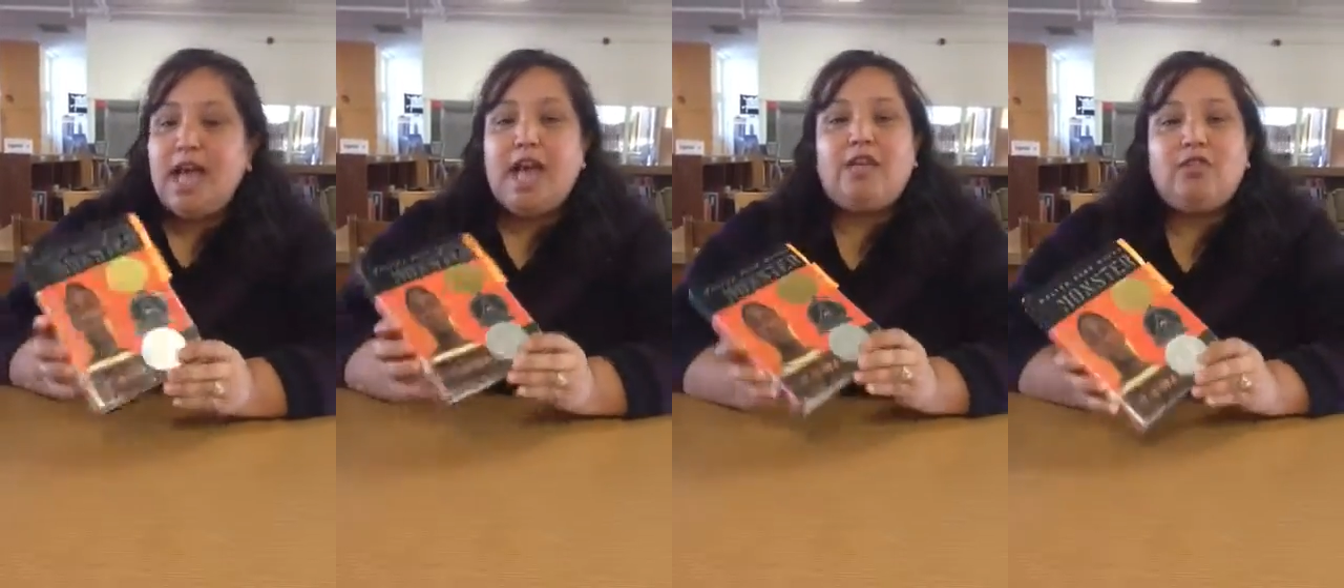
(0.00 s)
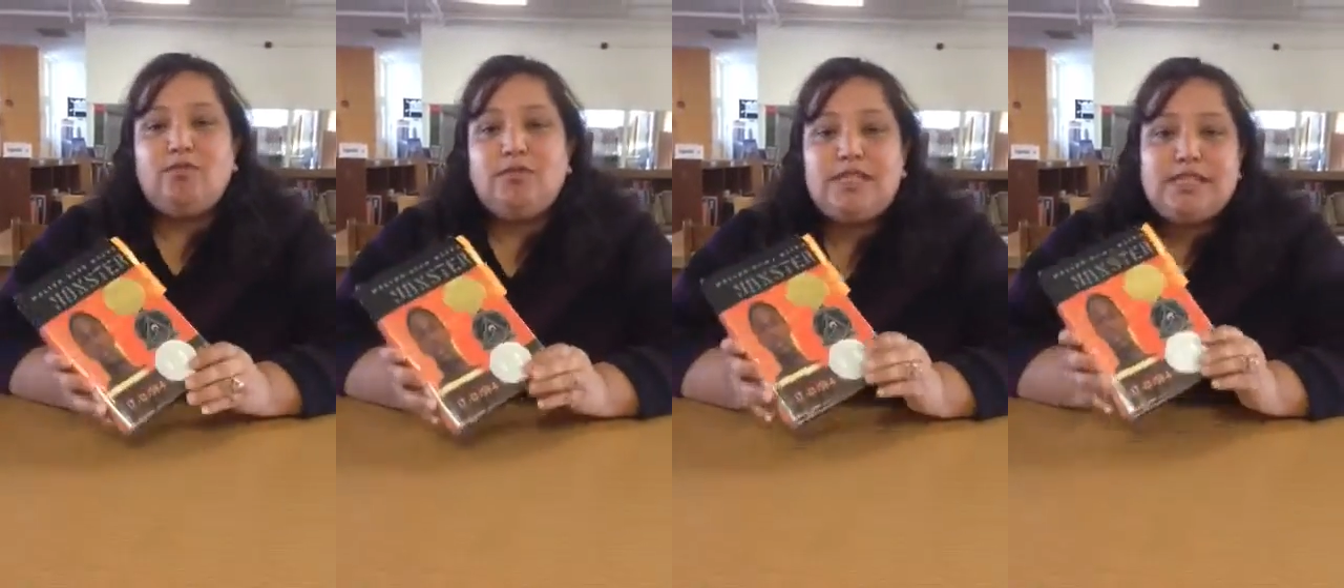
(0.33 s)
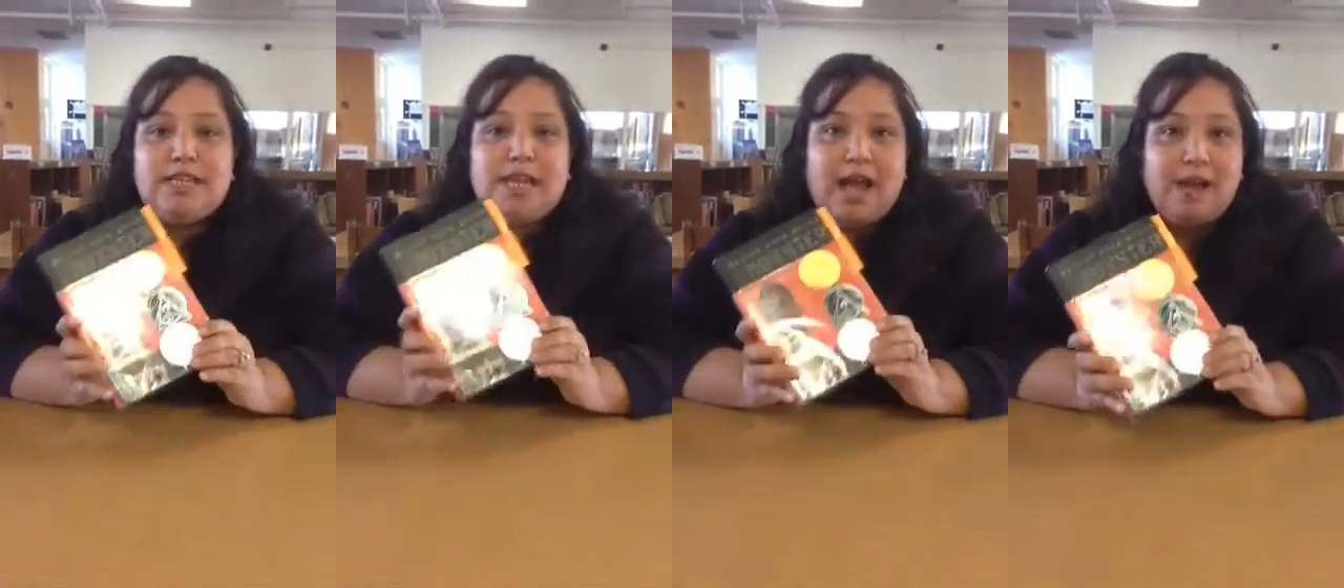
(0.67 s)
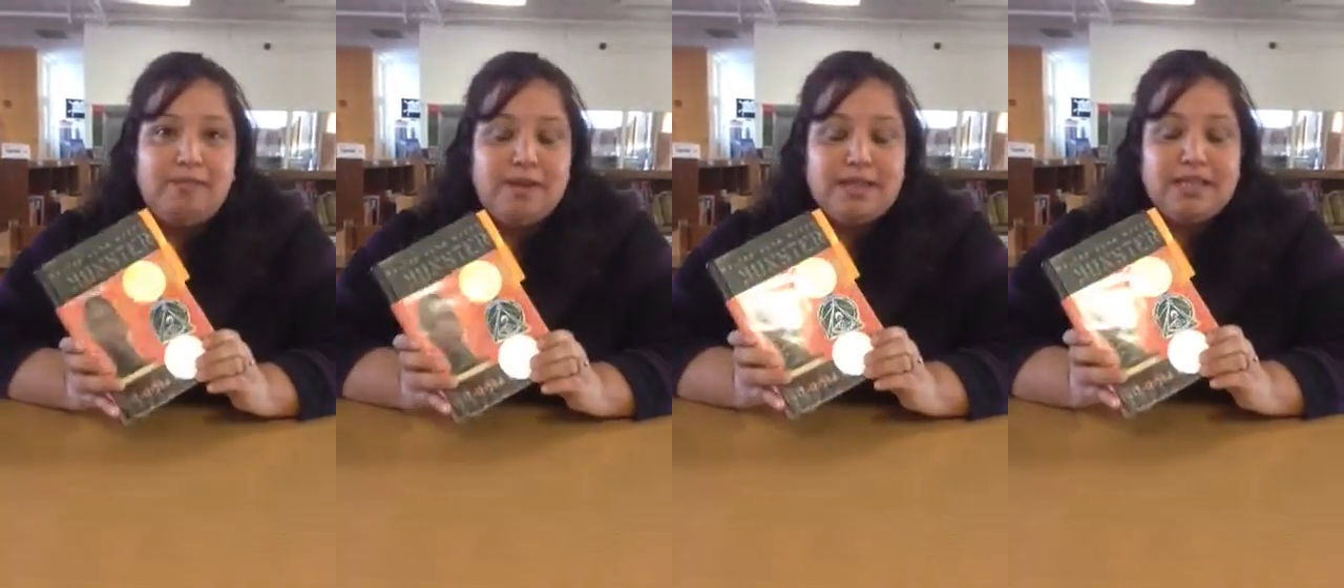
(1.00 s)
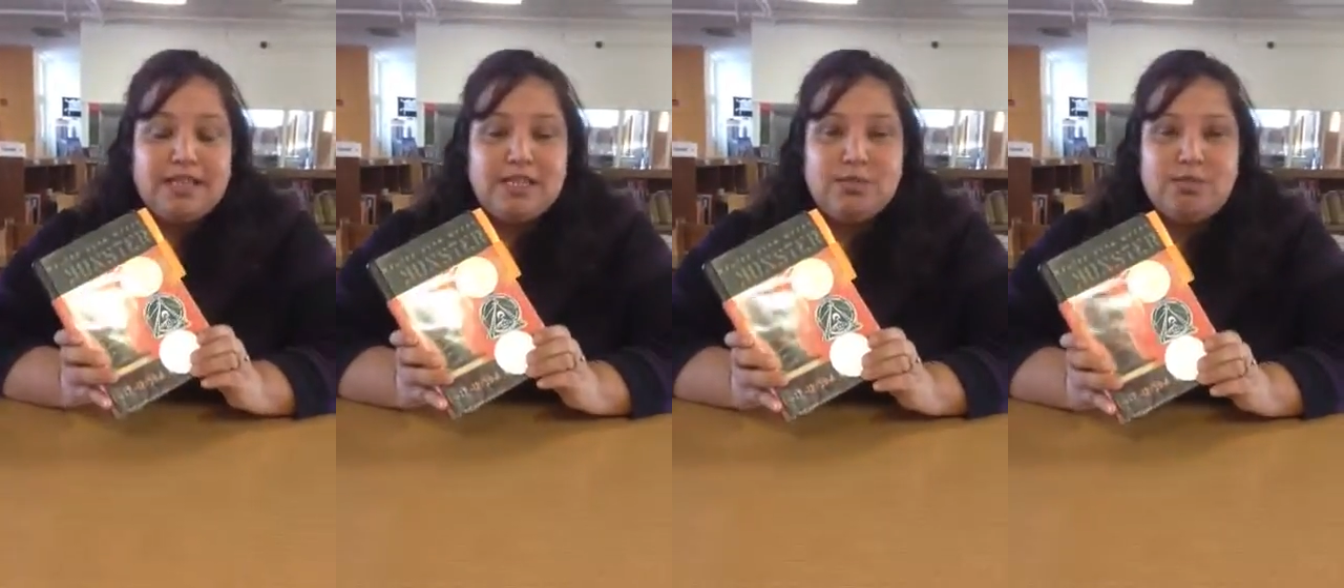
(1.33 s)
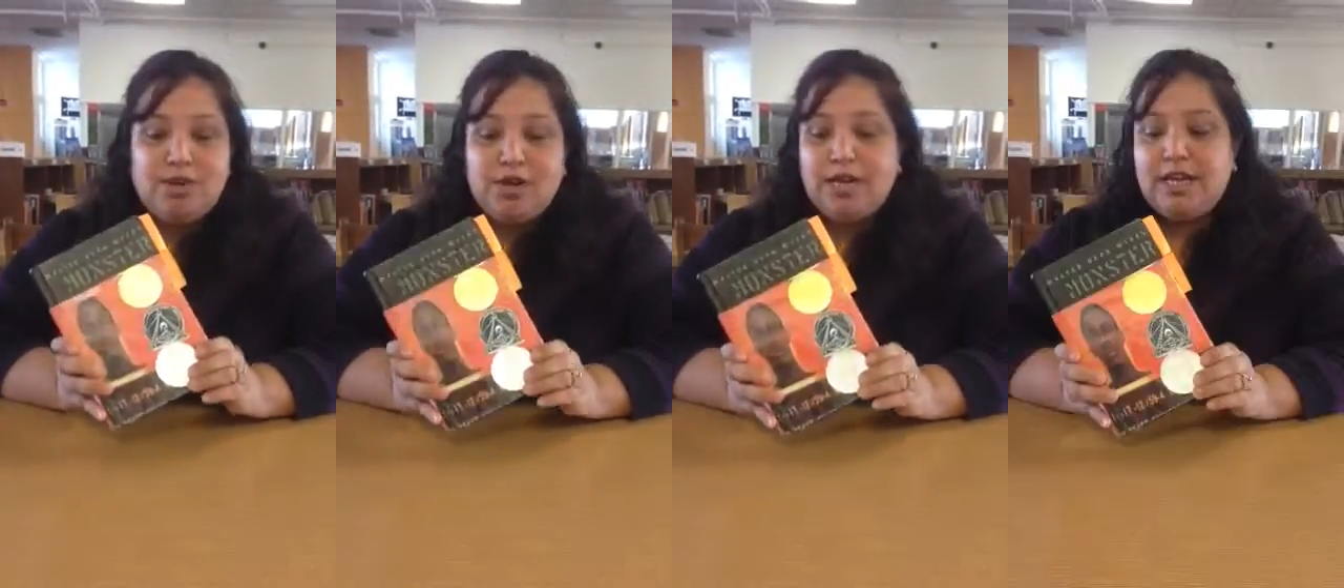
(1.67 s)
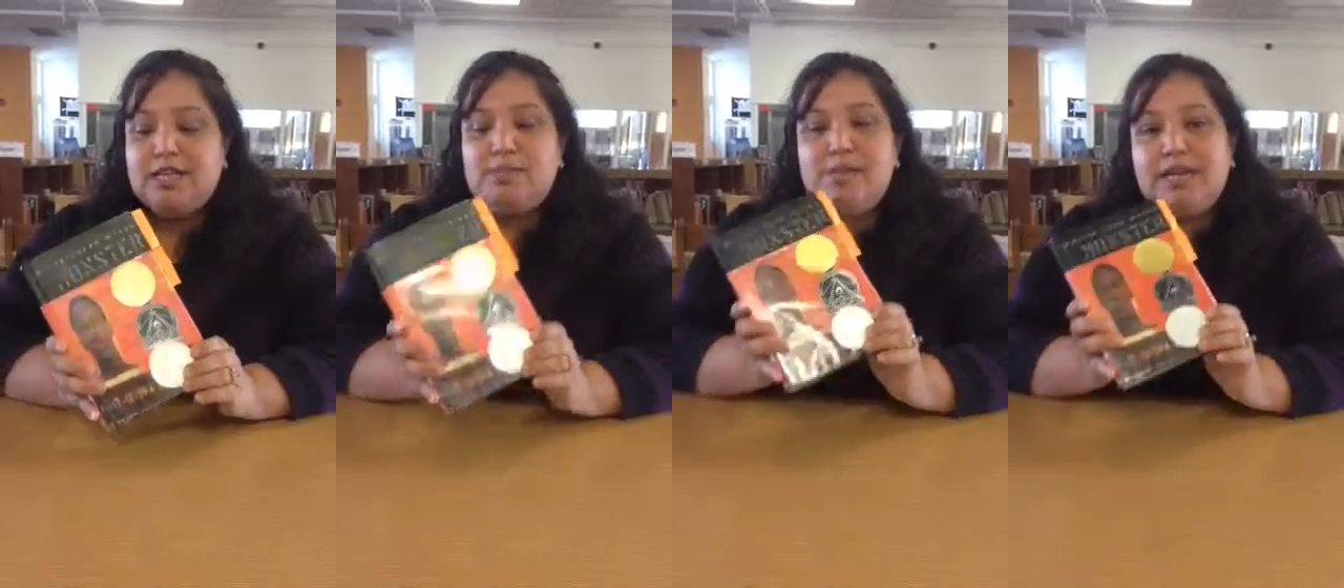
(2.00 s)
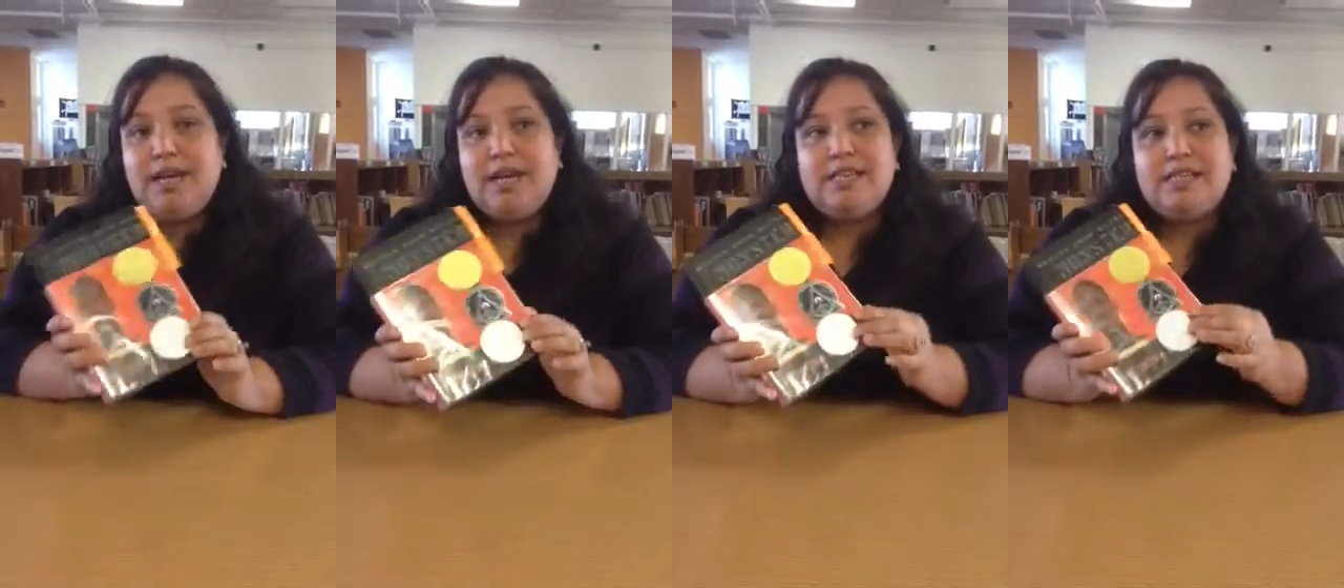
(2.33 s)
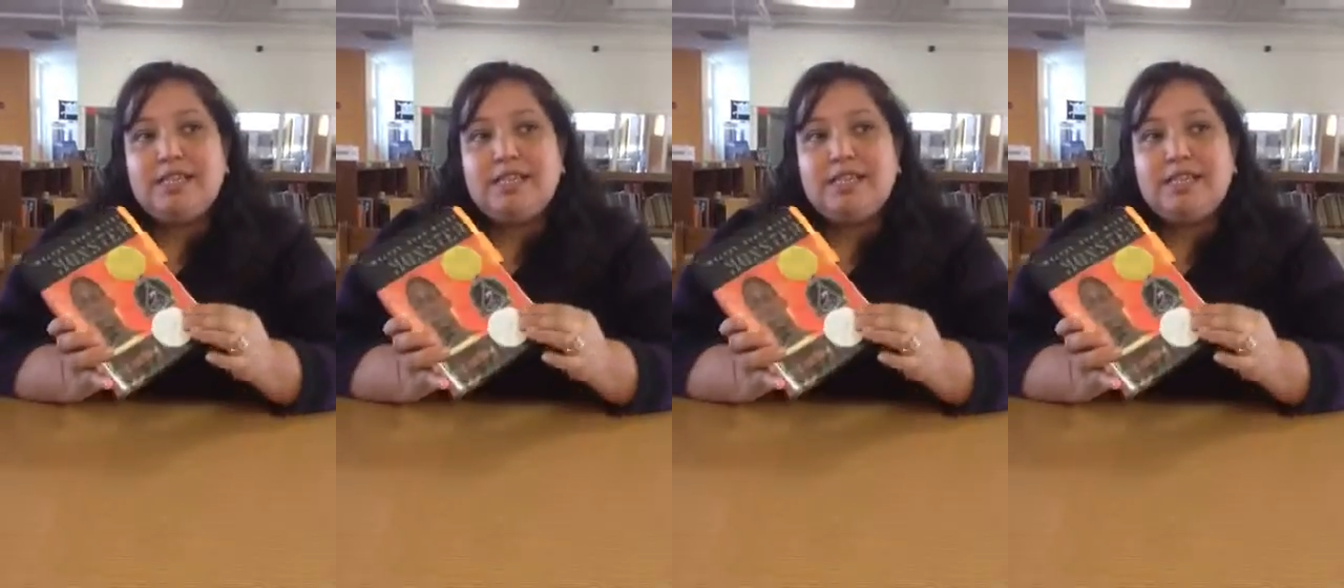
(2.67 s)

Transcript: and the reason I picked this book is because